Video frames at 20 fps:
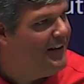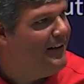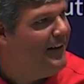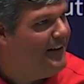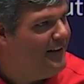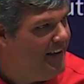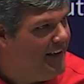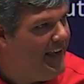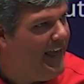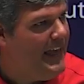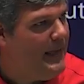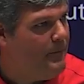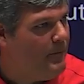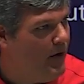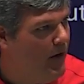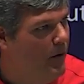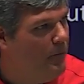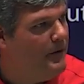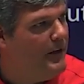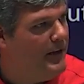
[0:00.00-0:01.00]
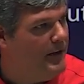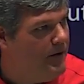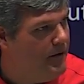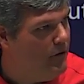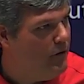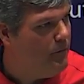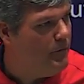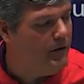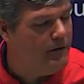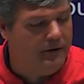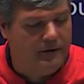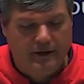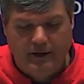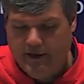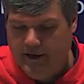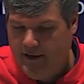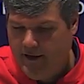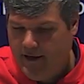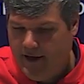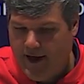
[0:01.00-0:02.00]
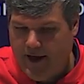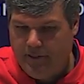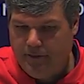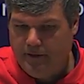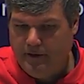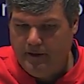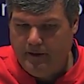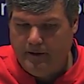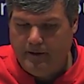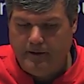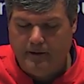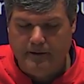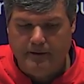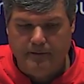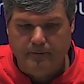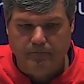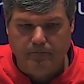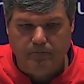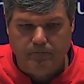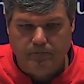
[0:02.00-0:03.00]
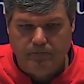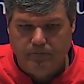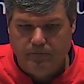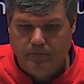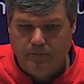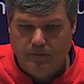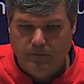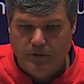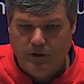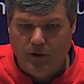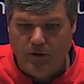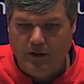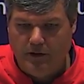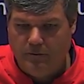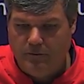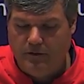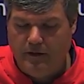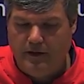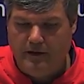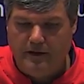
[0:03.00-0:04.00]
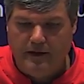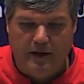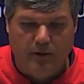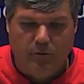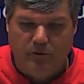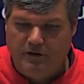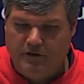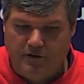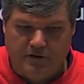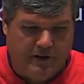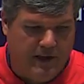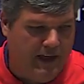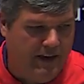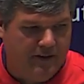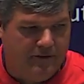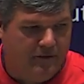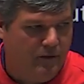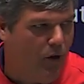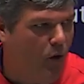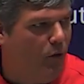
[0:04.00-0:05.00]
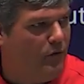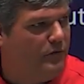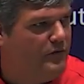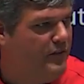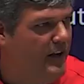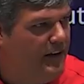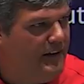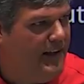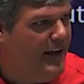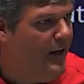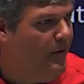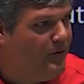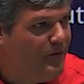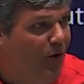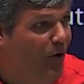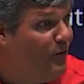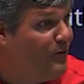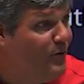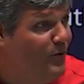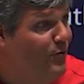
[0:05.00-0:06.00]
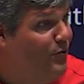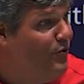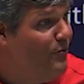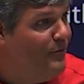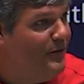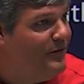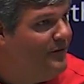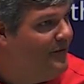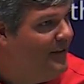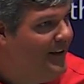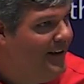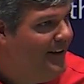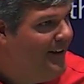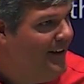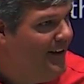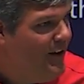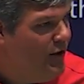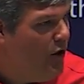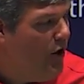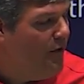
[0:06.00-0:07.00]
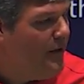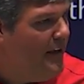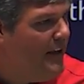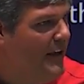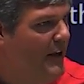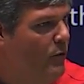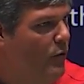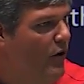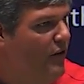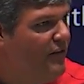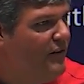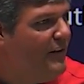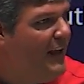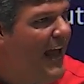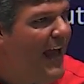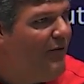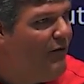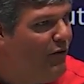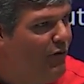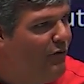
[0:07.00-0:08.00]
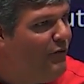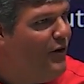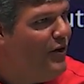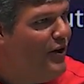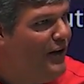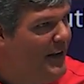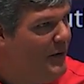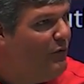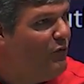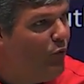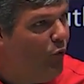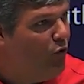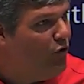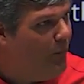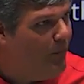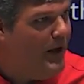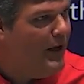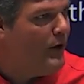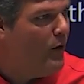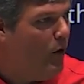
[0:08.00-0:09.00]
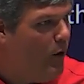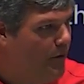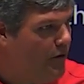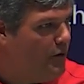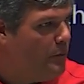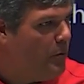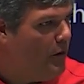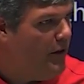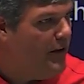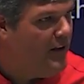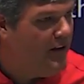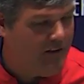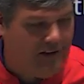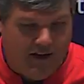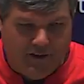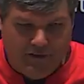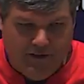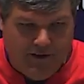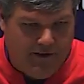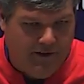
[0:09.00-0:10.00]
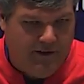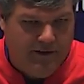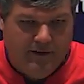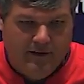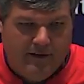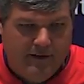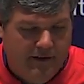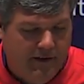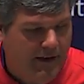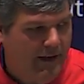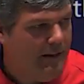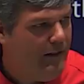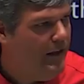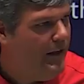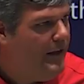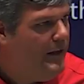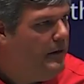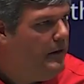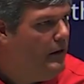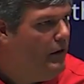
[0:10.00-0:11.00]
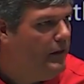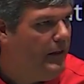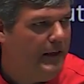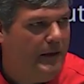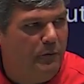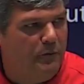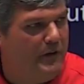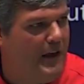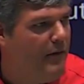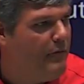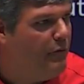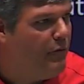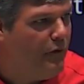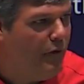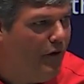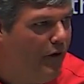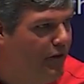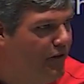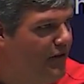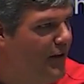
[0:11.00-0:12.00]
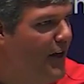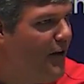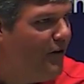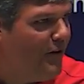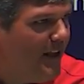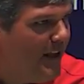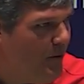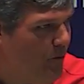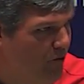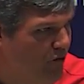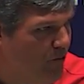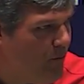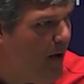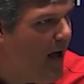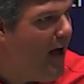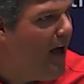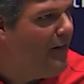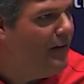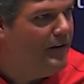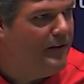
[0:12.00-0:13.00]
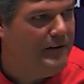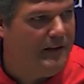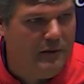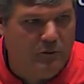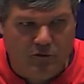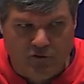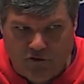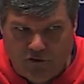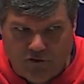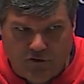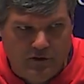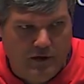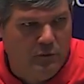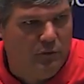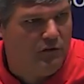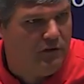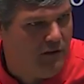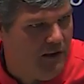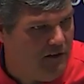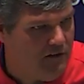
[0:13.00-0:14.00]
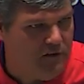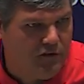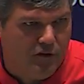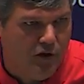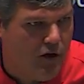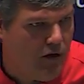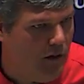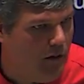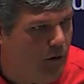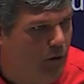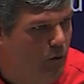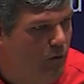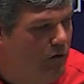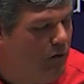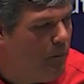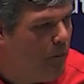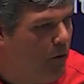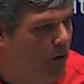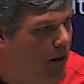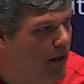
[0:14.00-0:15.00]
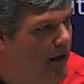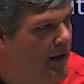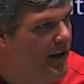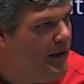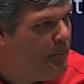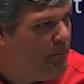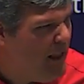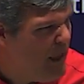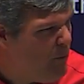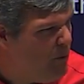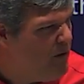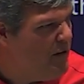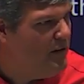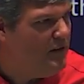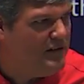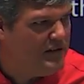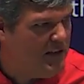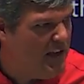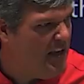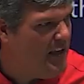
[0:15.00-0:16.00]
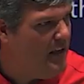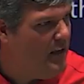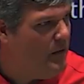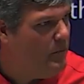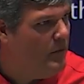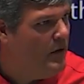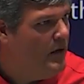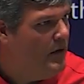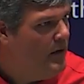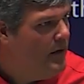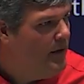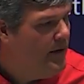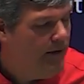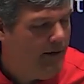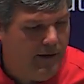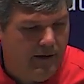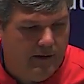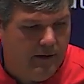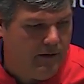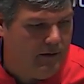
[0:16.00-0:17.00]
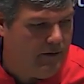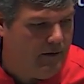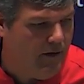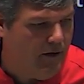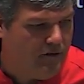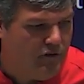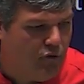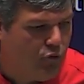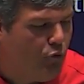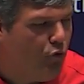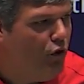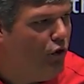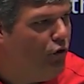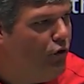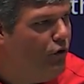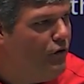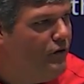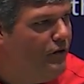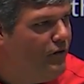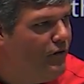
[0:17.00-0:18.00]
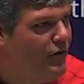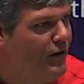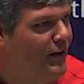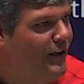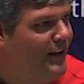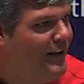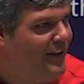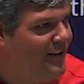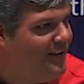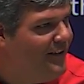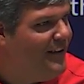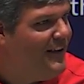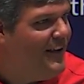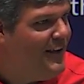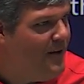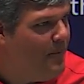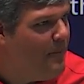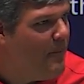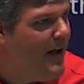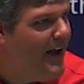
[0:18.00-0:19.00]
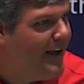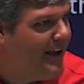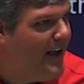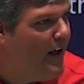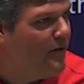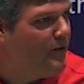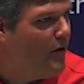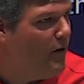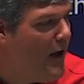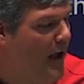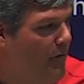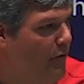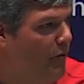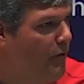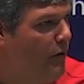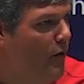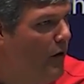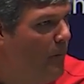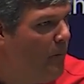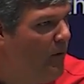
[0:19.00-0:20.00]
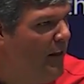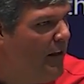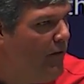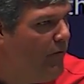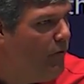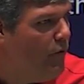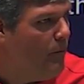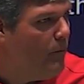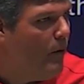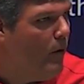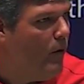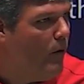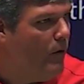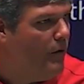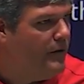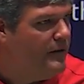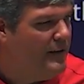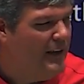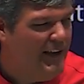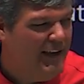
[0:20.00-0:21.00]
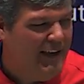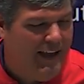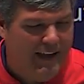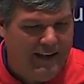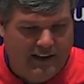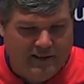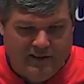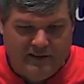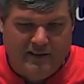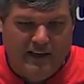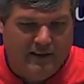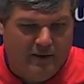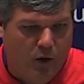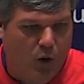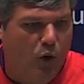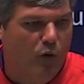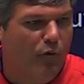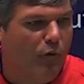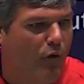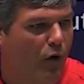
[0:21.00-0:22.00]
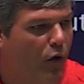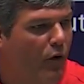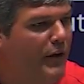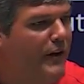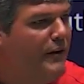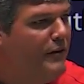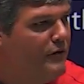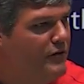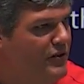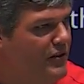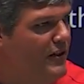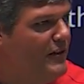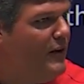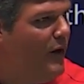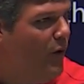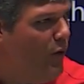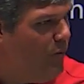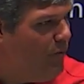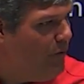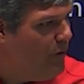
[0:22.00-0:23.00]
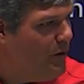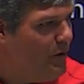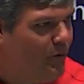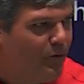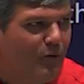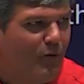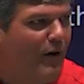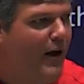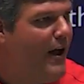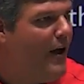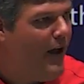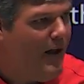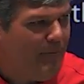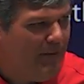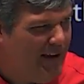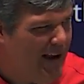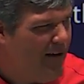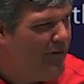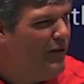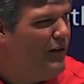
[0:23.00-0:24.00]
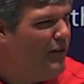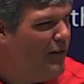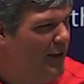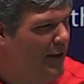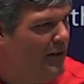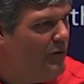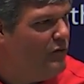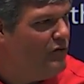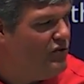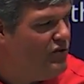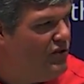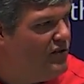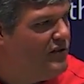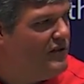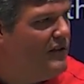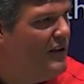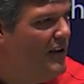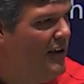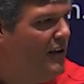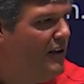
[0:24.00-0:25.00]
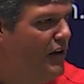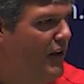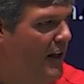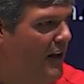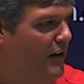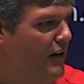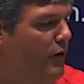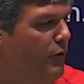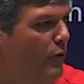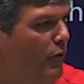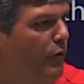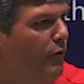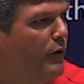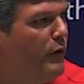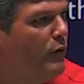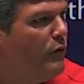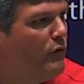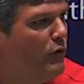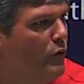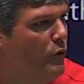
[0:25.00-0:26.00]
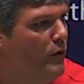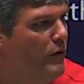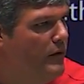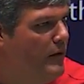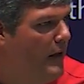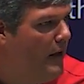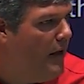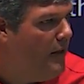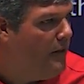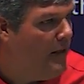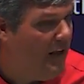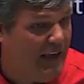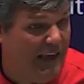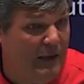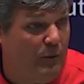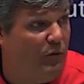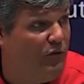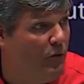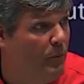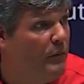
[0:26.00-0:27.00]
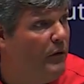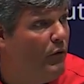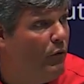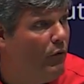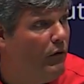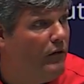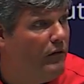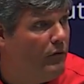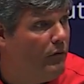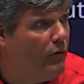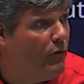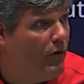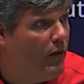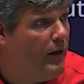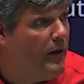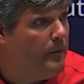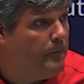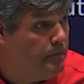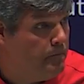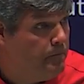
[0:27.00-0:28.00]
of letting the game come to him. And I think, you know, they kind of, we just kind of sat down, talked to him. And, you know, I think he wasn't having fun. He was wanting to make all these plays. And I think he looked like he was having fun Saturday. He was smiling. He just cut it loose and played within the scheme. And just really good to see him back out there having fun playing football. And I just think the overall energy, the home field crowd, I mean, everything was just you had a different feel to it. And I think he was a big reason for that.